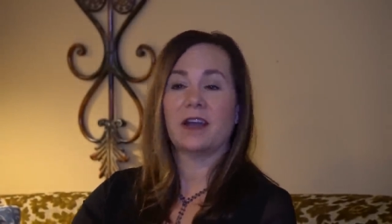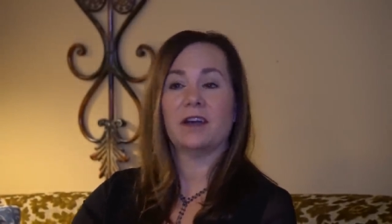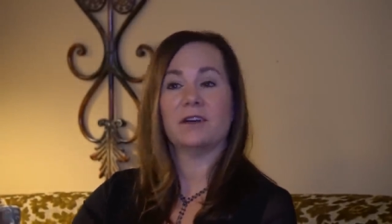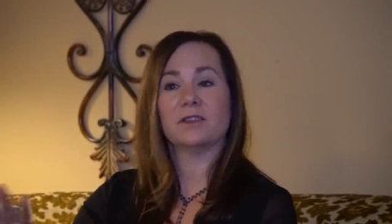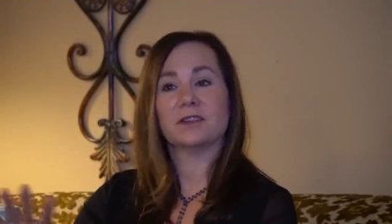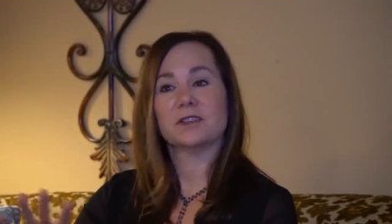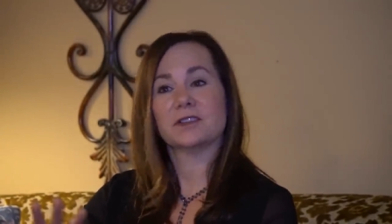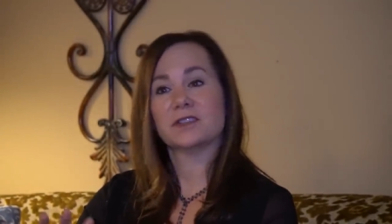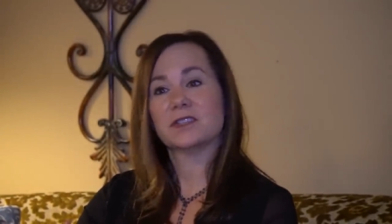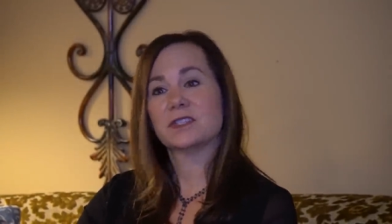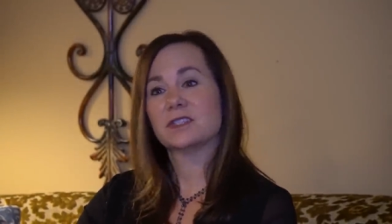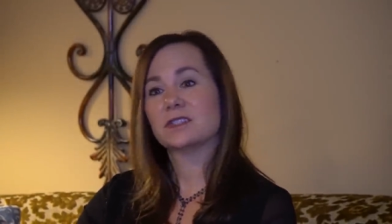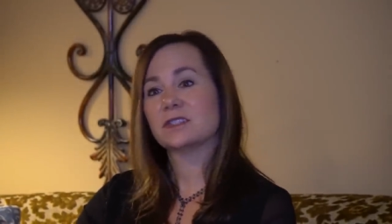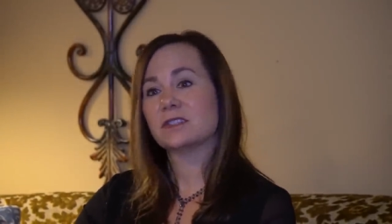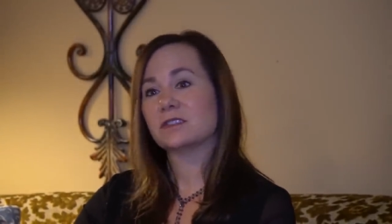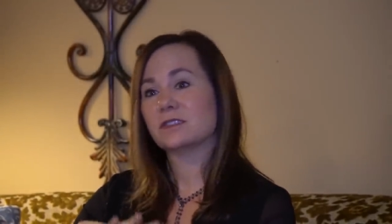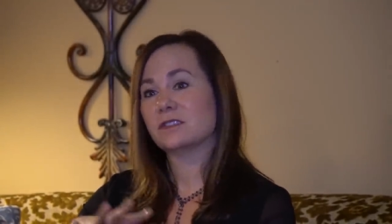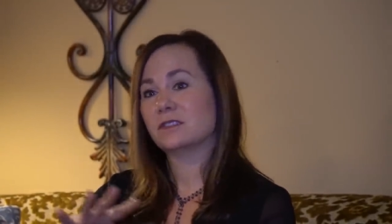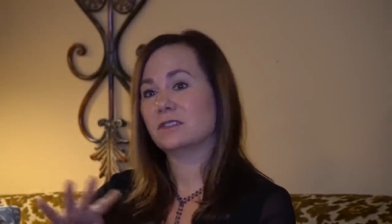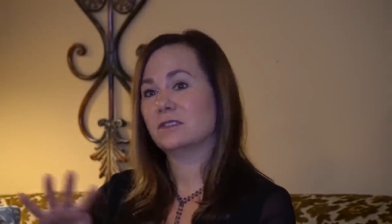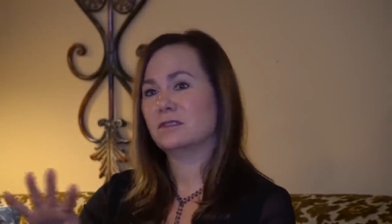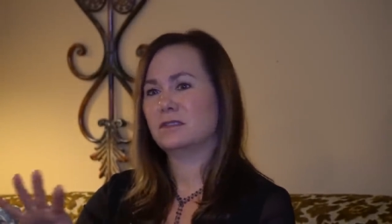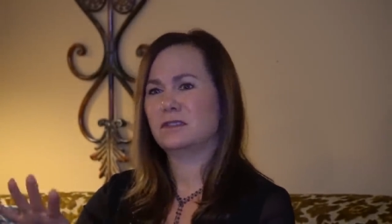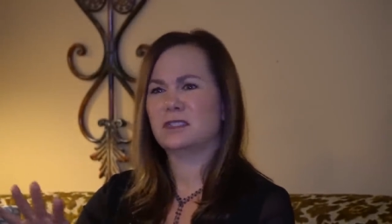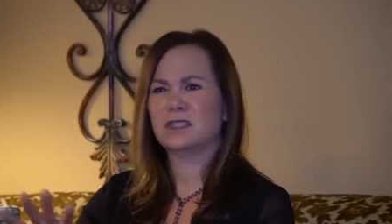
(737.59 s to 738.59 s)
counters,
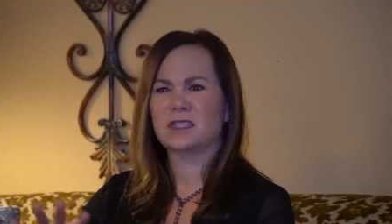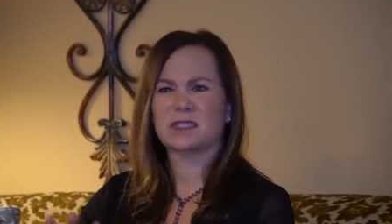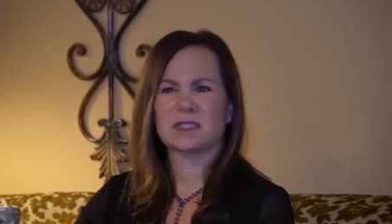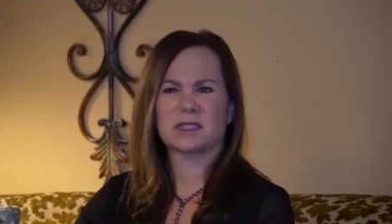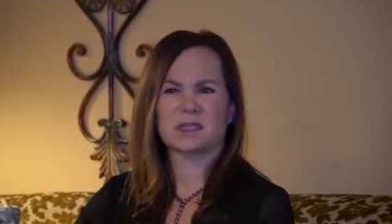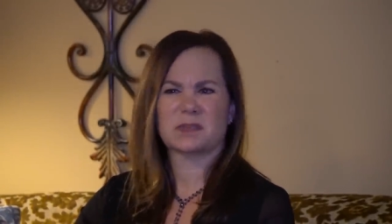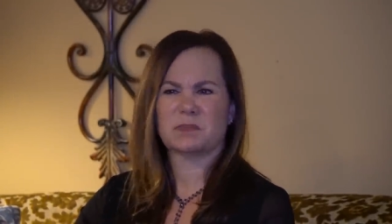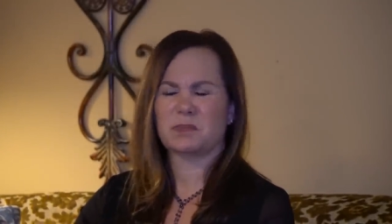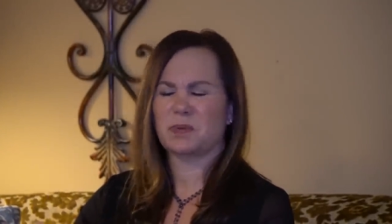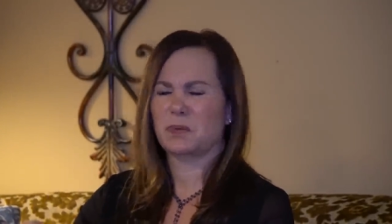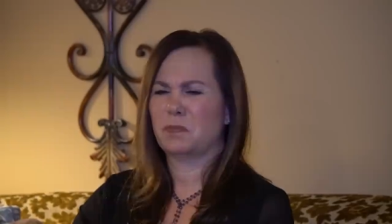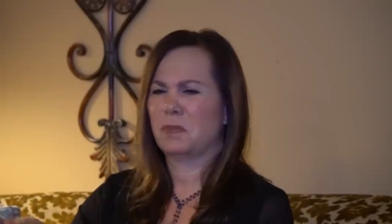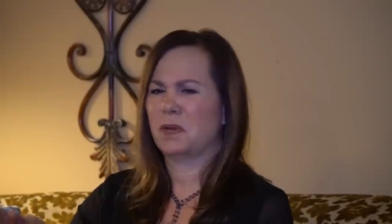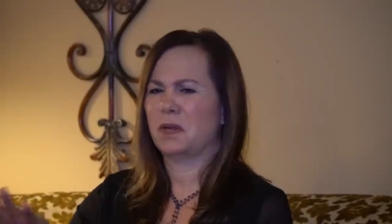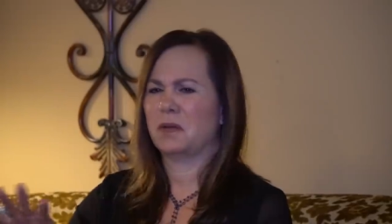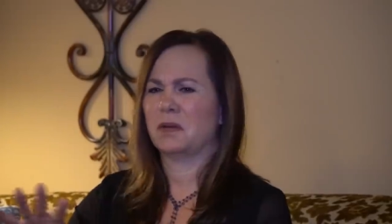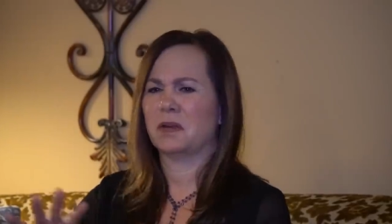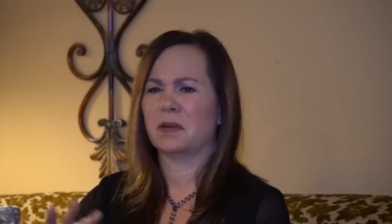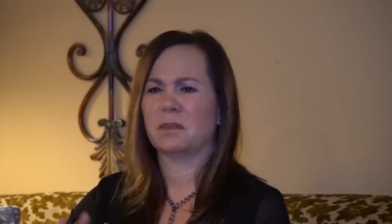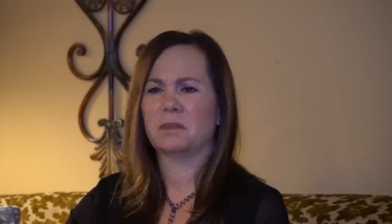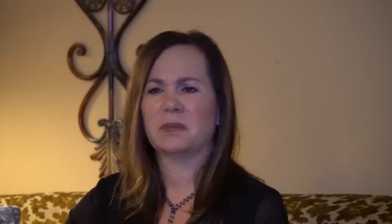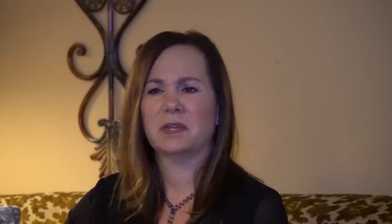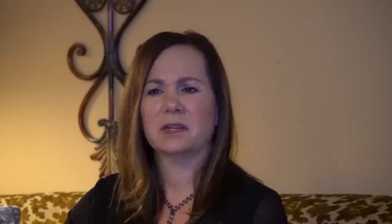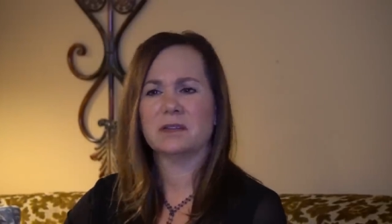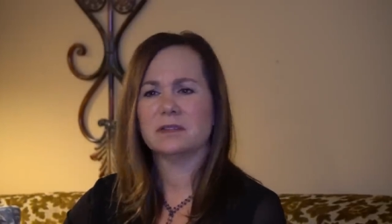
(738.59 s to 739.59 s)
just
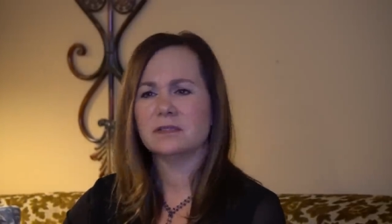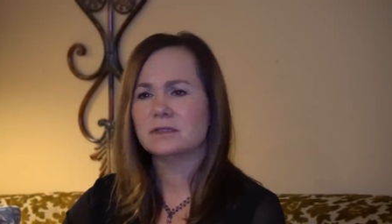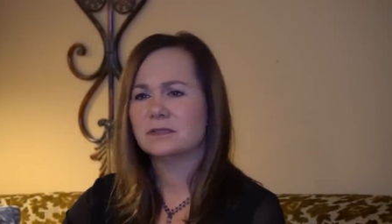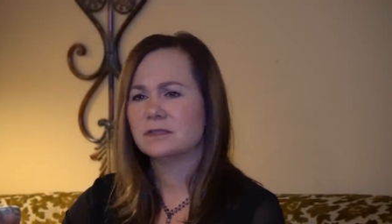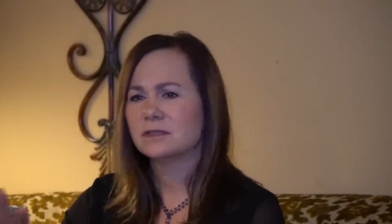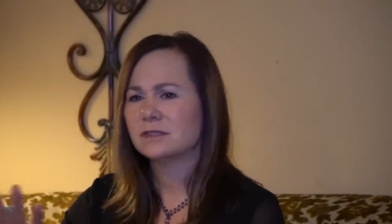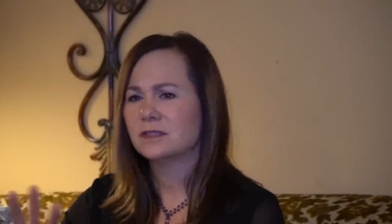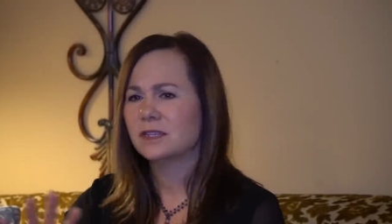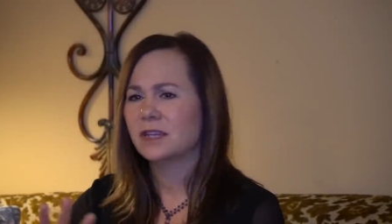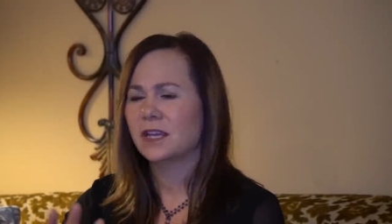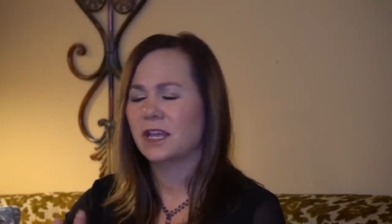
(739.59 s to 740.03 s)
preparing a meal.